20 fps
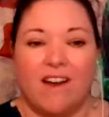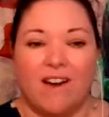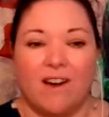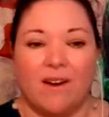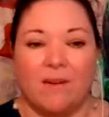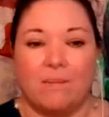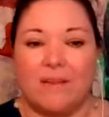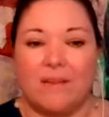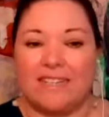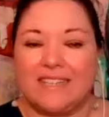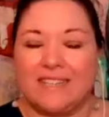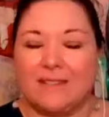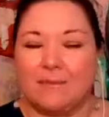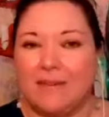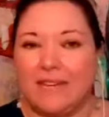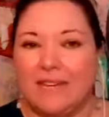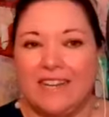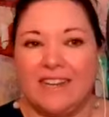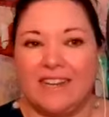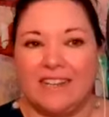are
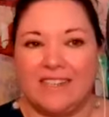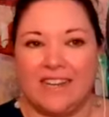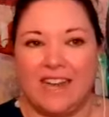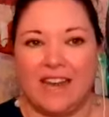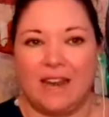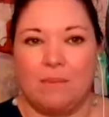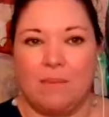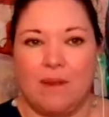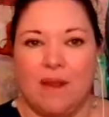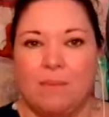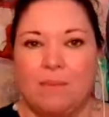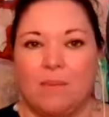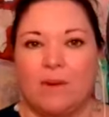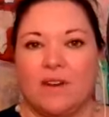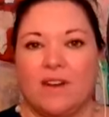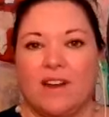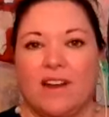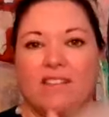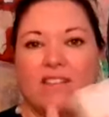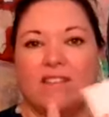mixed media type paper.